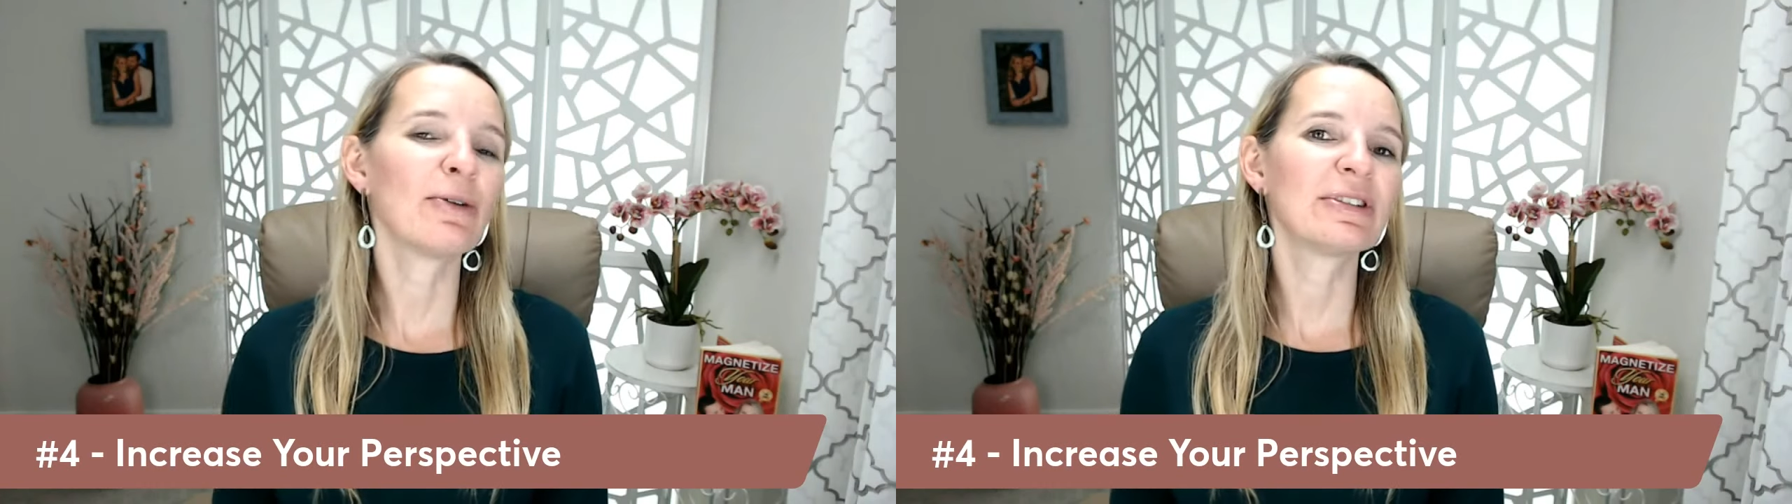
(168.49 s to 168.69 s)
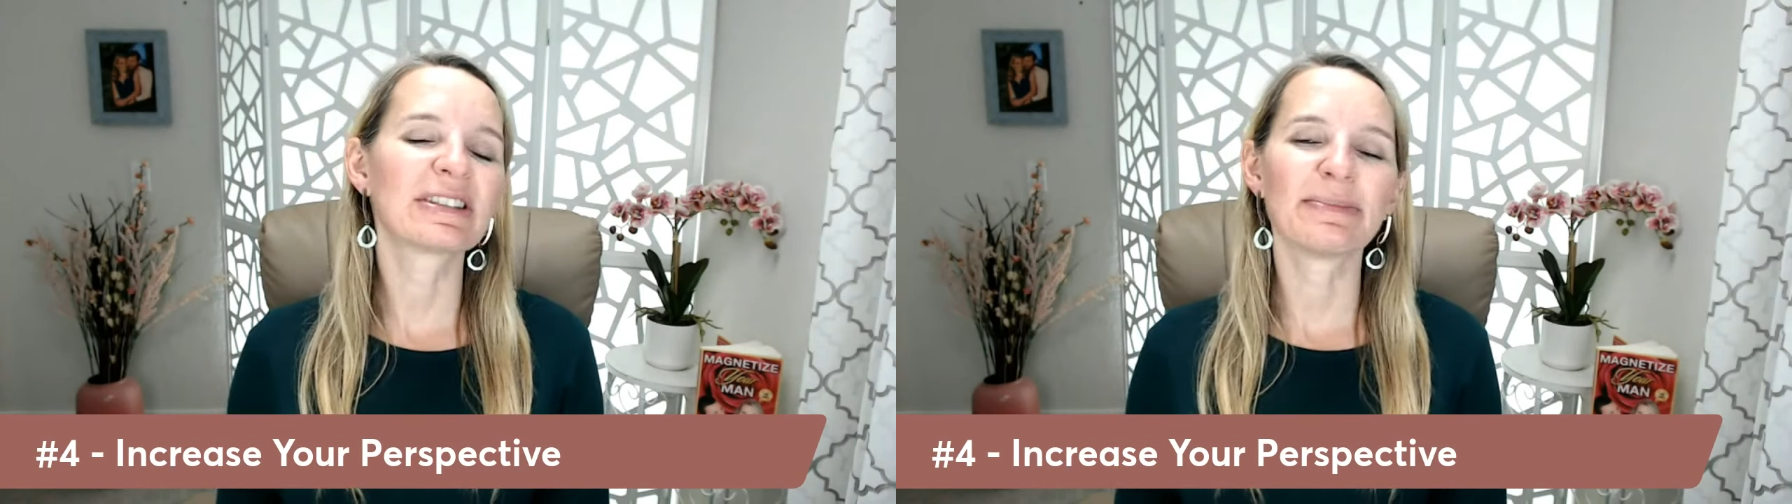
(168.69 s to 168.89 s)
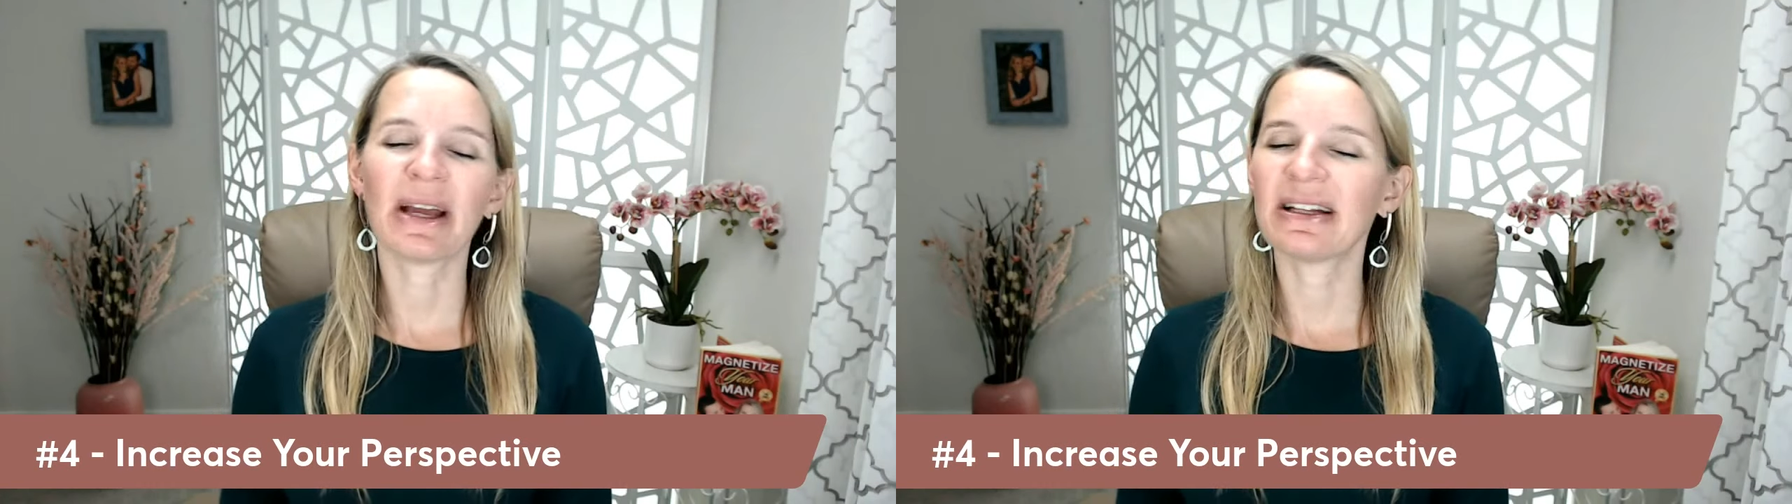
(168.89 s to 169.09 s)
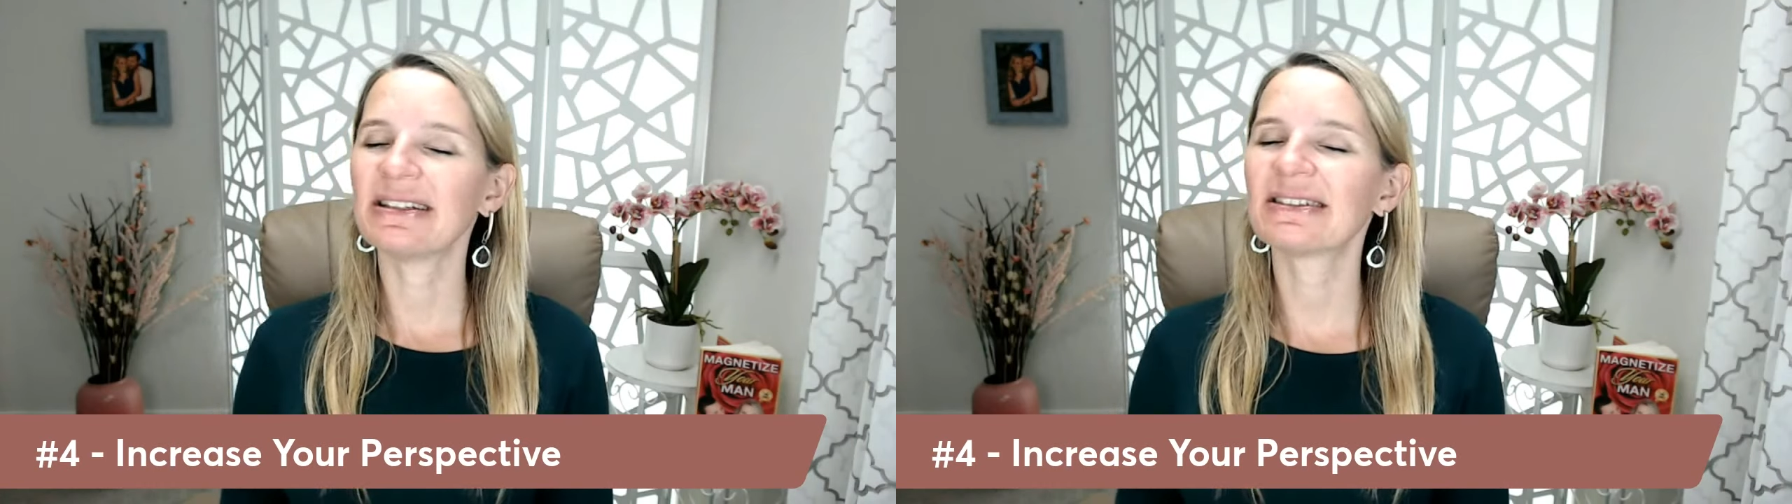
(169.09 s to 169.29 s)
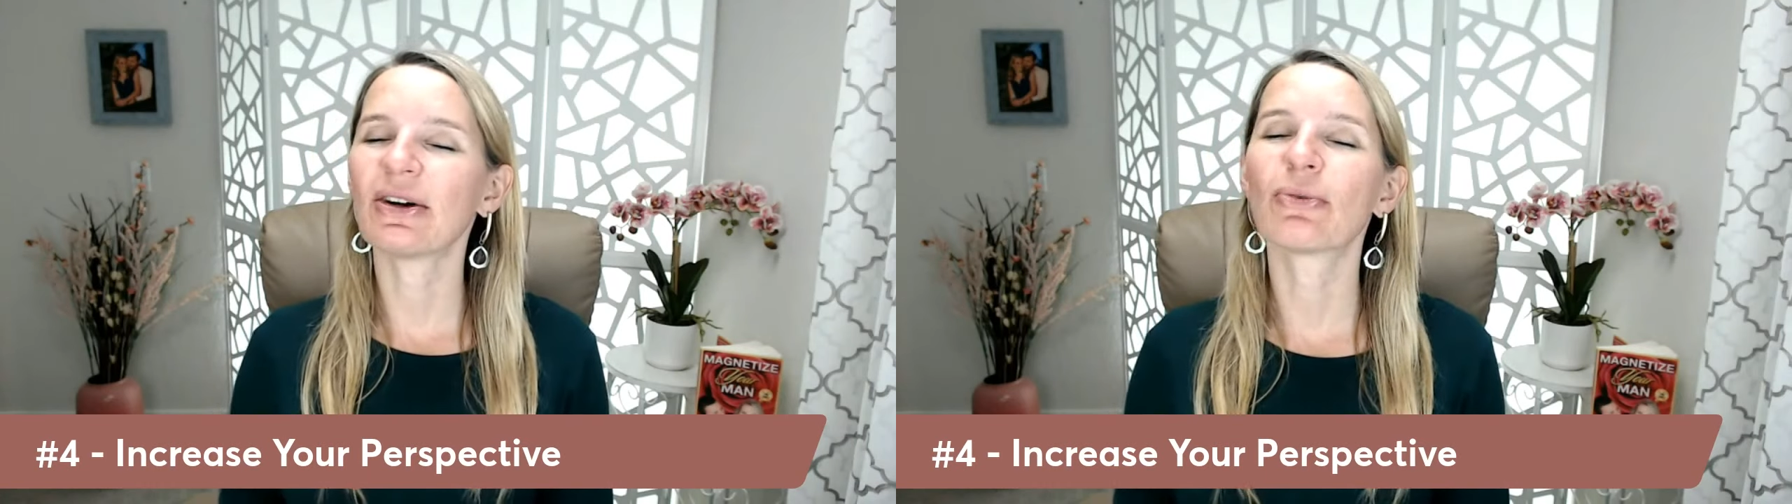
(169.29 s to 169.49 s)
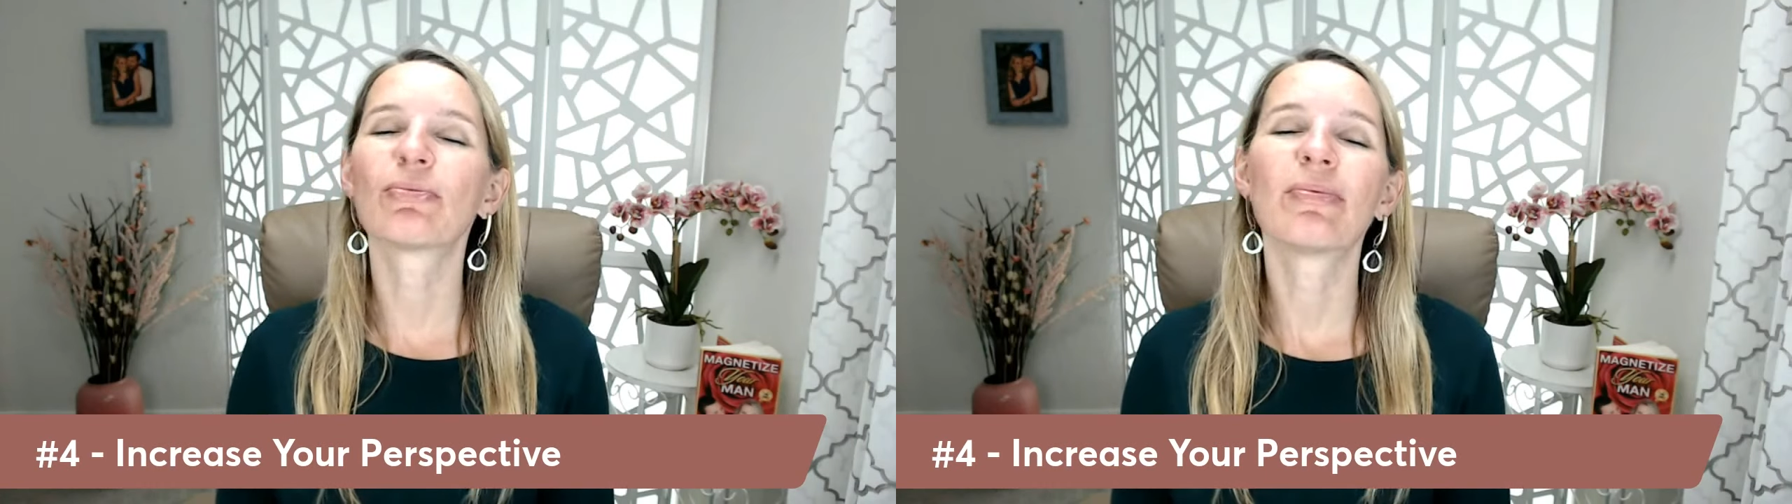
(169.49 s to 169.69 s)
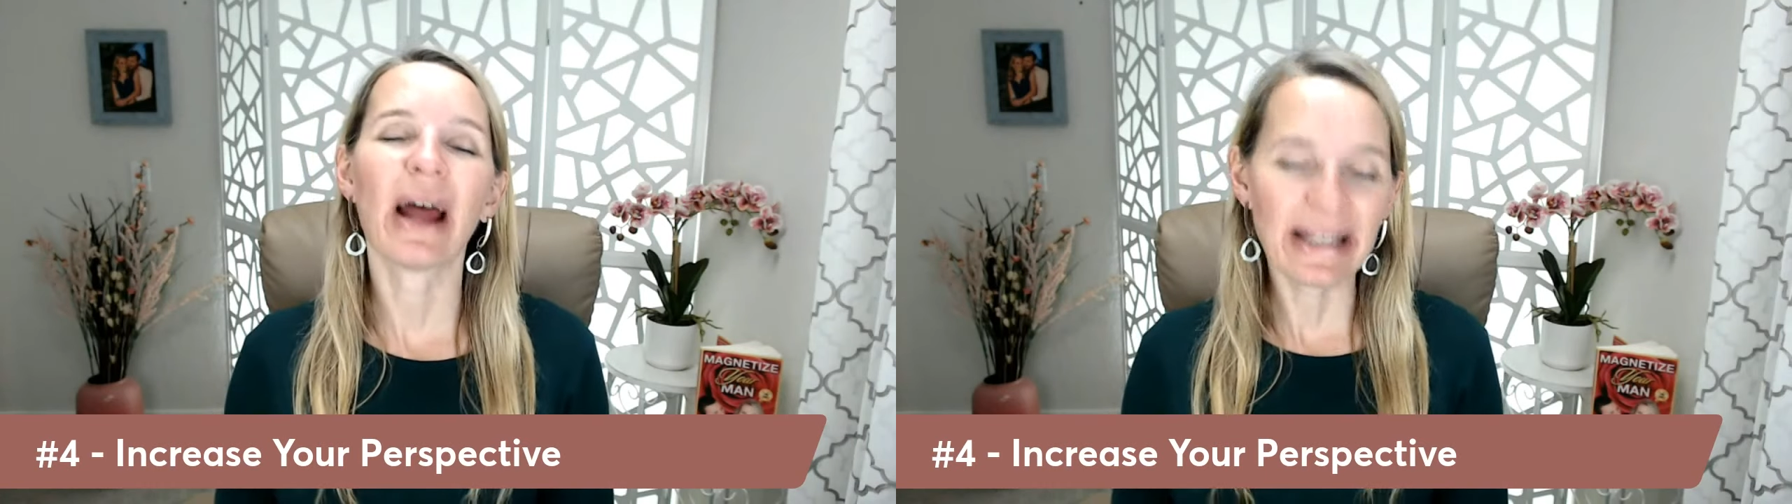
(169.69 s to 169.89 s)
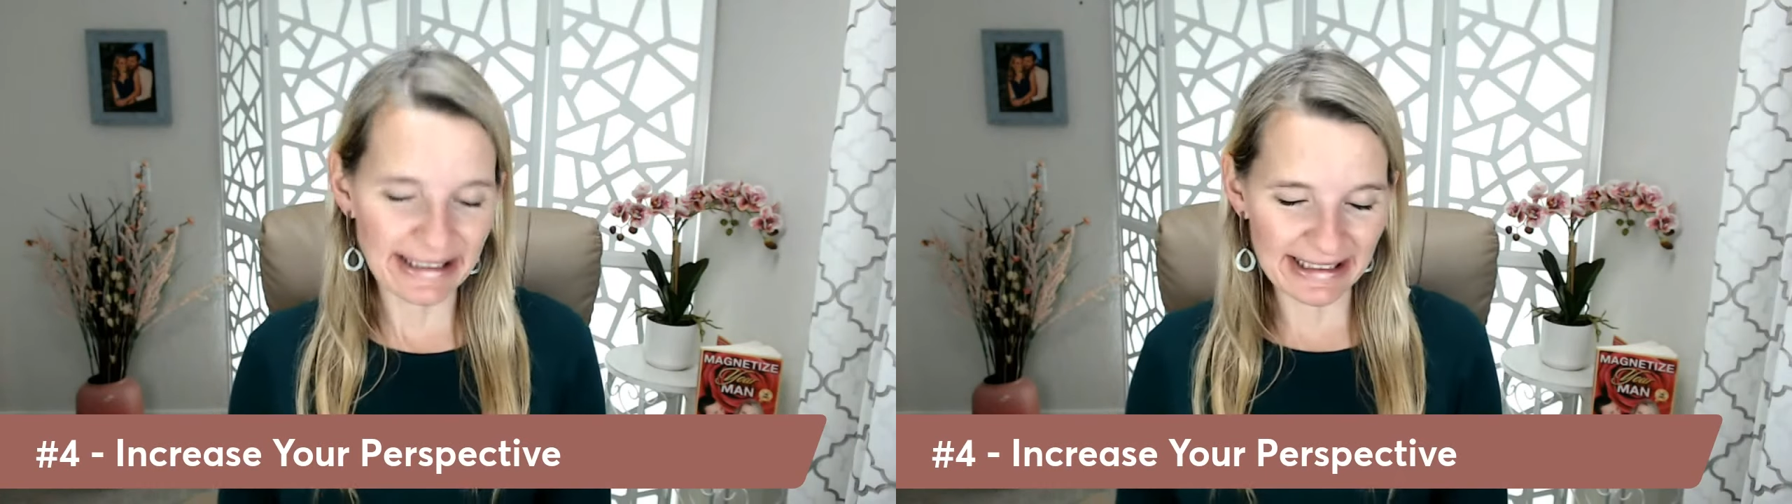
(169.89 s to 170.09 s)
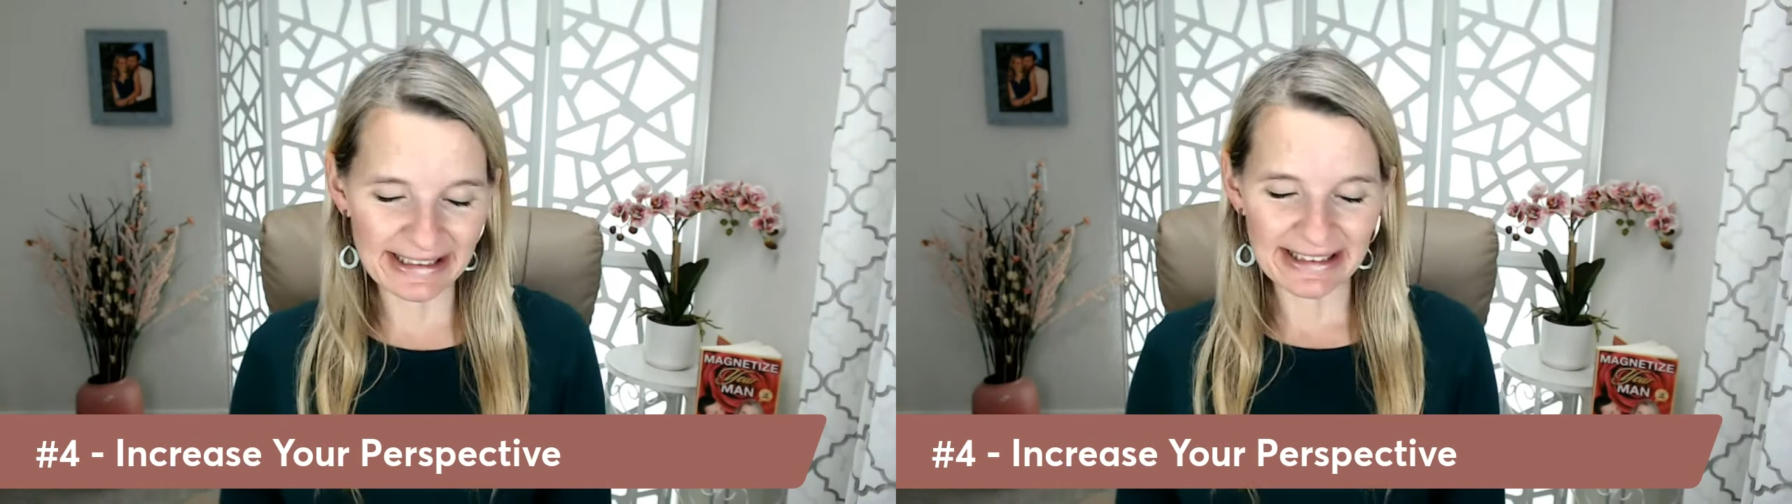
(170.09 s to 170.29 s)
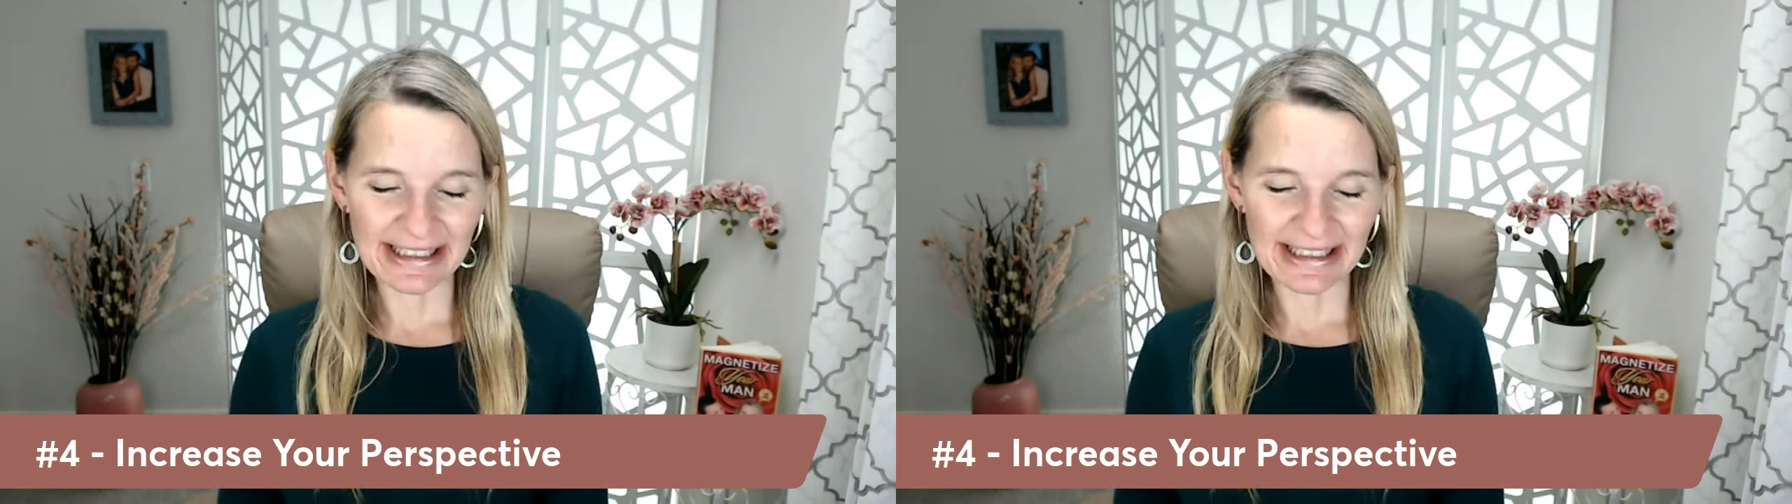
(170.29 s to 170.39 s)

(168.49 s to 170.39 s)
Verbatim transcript: this man is already